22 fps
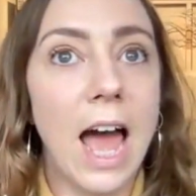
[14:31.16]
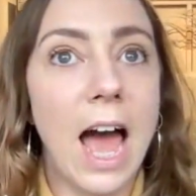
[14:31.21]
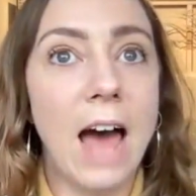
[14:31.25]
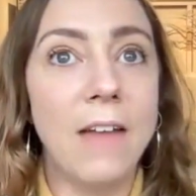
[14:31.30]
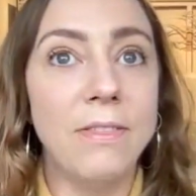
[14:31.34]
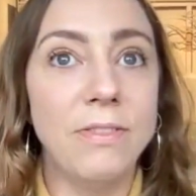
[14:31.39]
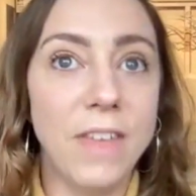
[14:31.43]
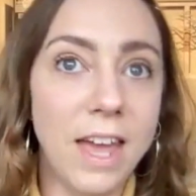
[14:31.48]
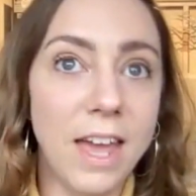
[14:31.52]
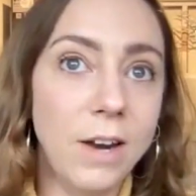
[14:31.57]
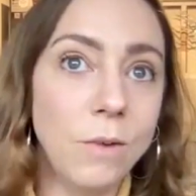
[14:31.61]

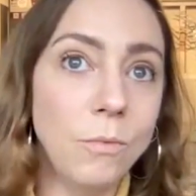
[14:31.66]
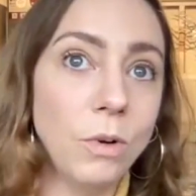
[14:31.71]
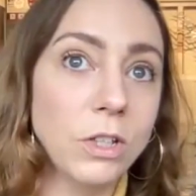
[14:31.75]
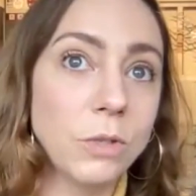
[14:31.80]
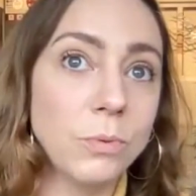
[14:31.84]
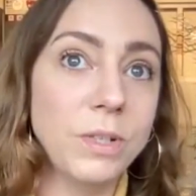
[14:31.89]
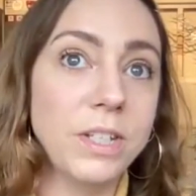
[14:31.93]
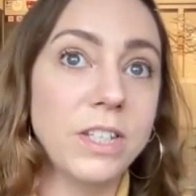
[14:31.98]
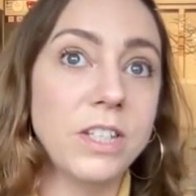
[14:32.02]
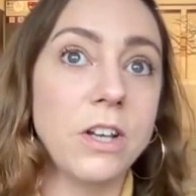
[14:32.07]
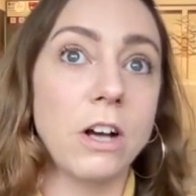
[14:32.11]
And then
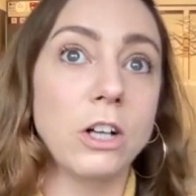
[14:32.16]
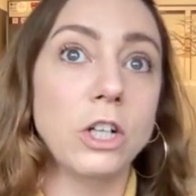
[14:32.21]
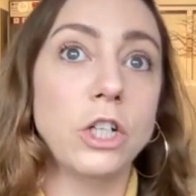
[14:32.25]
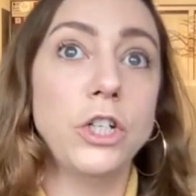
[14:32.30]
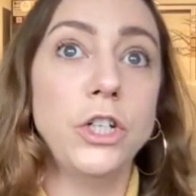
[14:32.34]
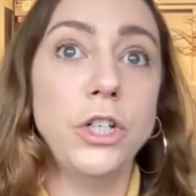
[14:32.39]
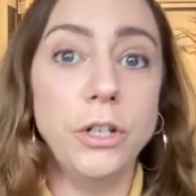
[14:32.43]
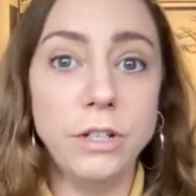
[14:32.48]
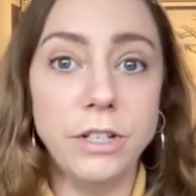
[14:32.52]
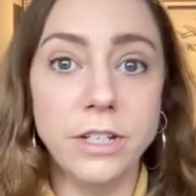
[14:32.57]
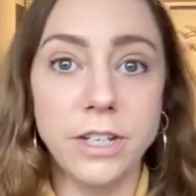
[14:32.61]
once we start
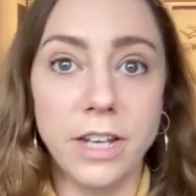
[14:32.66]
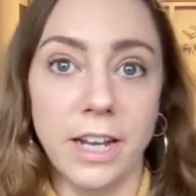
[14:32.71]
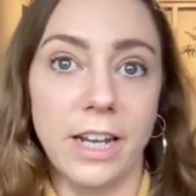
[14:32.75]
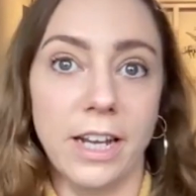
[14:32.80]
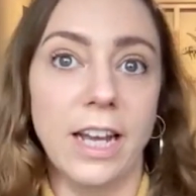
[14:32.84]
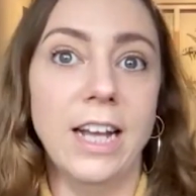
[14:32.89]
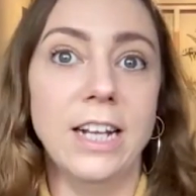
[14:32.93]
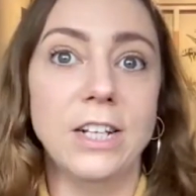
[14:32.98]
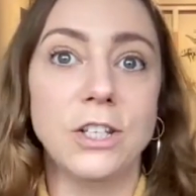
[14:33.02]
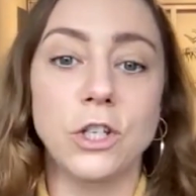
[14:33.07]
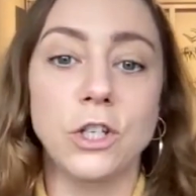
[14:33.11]
shooting,
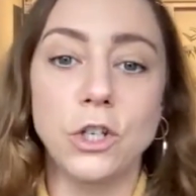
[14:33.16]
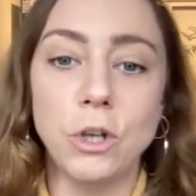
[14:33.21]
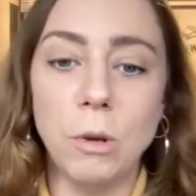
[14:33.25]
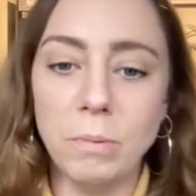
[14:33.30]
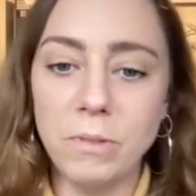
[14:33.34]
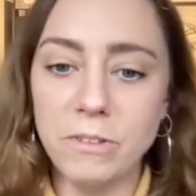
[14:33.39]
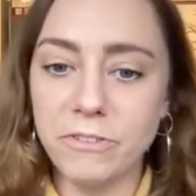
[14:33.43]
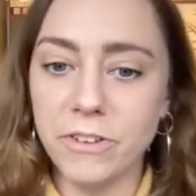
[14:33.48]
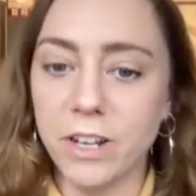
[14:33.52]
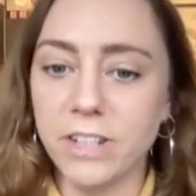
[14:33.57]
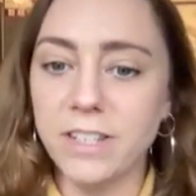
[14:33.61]
it's the job
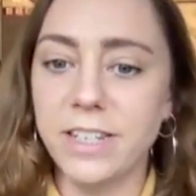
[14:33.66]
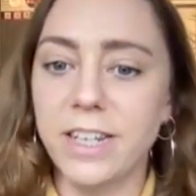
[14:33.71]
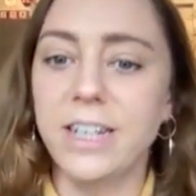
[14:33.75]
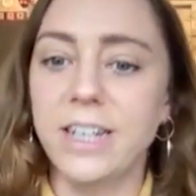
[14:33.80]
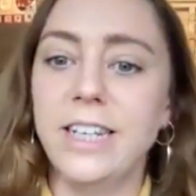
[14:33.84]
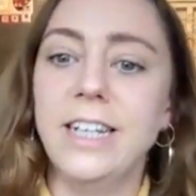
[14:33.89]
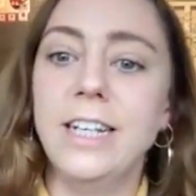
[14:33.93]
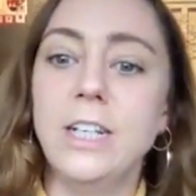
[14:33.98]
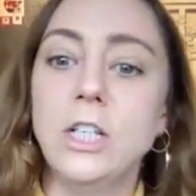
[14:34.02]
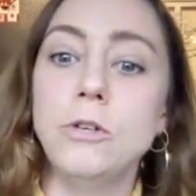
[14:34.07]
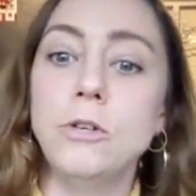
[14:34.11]
of the first
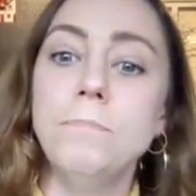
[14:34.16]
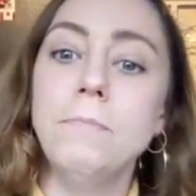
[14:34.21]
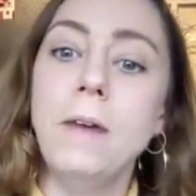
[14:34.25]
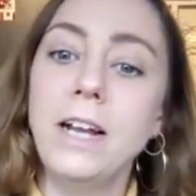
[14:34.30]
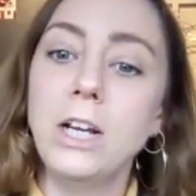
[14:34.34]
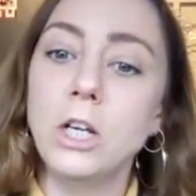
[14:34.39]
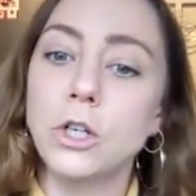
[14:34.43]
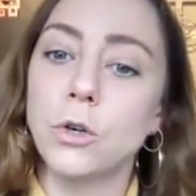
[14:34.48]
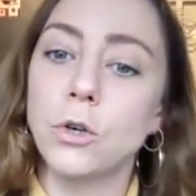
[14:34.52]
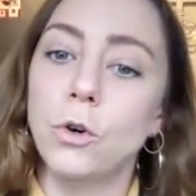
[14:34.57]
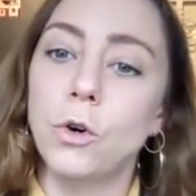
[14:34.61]
AD to
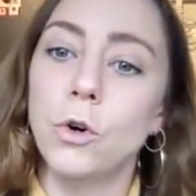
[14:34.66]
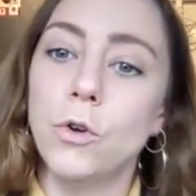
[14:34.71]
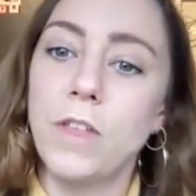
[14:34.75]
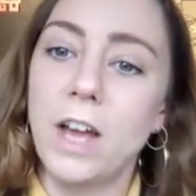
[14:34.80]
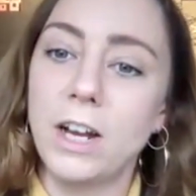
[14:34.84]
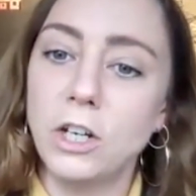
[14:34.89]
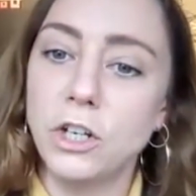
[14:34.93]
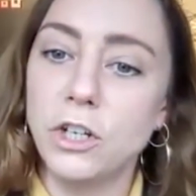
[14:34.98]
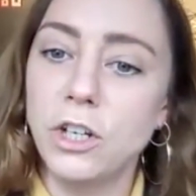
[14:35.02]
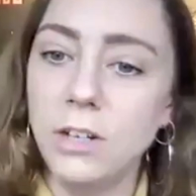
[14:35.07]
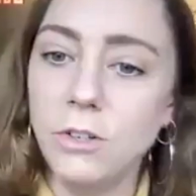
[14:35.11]
make sure
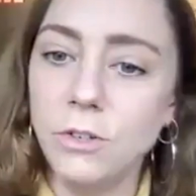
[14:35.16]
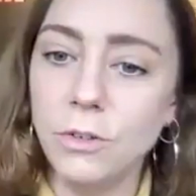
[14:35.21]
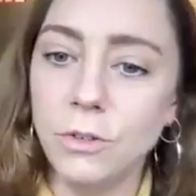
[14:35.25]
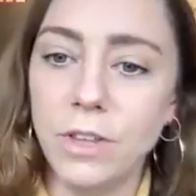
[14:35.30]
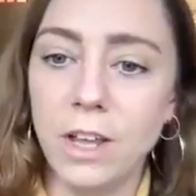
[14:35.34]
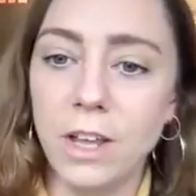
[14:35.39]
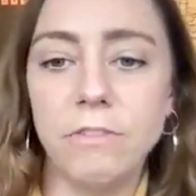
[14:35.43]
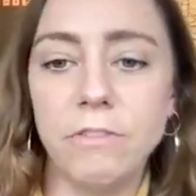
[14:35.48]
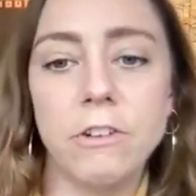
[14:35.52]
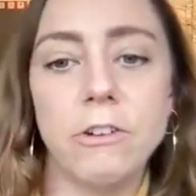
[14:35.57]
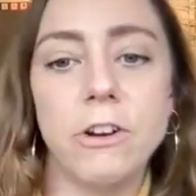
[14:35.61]
that schedule
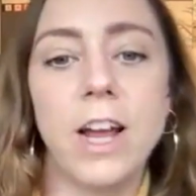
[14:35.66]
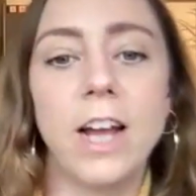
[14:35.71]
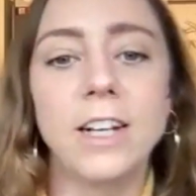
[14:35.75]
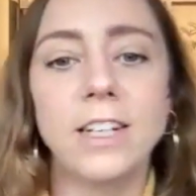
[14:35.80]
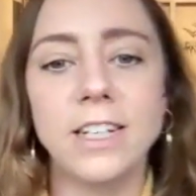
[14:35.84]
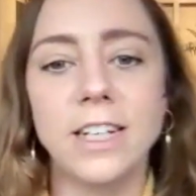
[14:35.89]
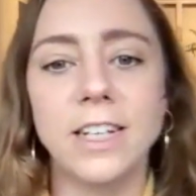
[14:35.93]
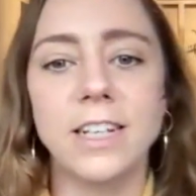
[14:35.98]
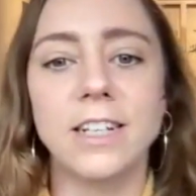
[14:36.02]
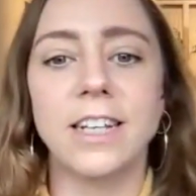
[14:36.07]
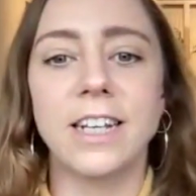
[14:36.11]
they've
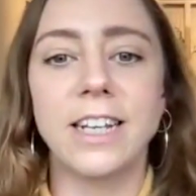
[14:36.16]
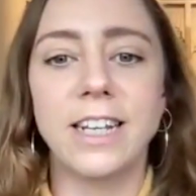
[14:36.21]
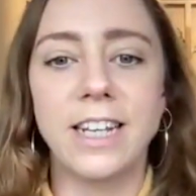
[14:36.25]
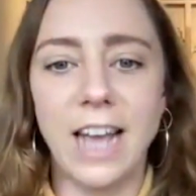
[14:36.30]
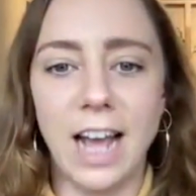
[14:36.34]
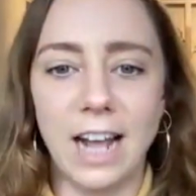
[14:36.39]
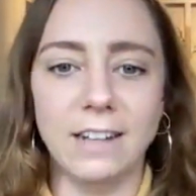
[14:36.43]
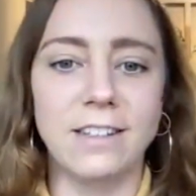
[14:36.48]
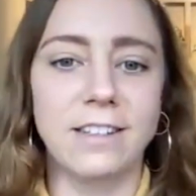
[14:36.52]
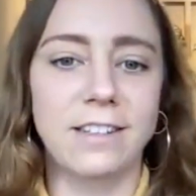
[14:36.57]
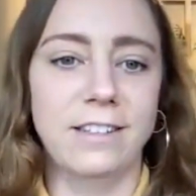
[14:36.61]
created
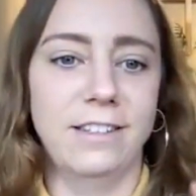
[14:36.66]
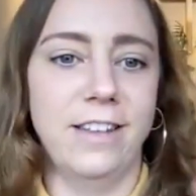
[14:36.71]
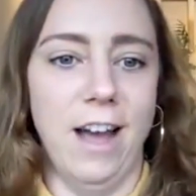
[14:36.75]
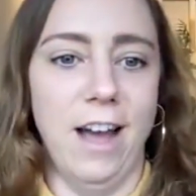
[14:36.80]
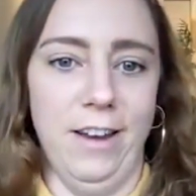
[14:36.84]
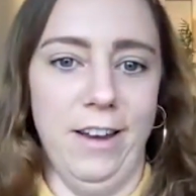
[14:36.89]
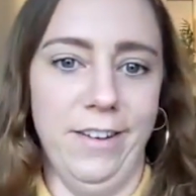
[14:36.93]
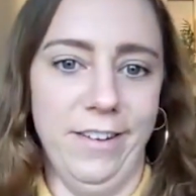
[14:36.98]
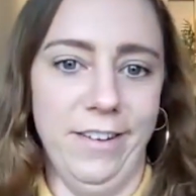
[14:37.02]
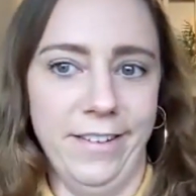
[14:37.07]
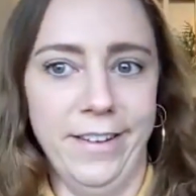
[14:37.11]
gets
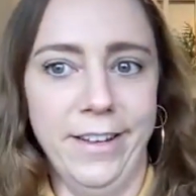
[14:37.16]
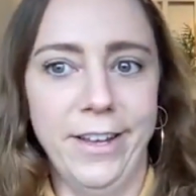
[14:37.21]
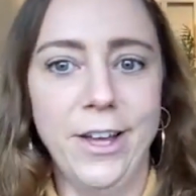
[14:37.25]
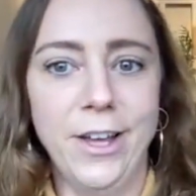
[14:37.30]
done.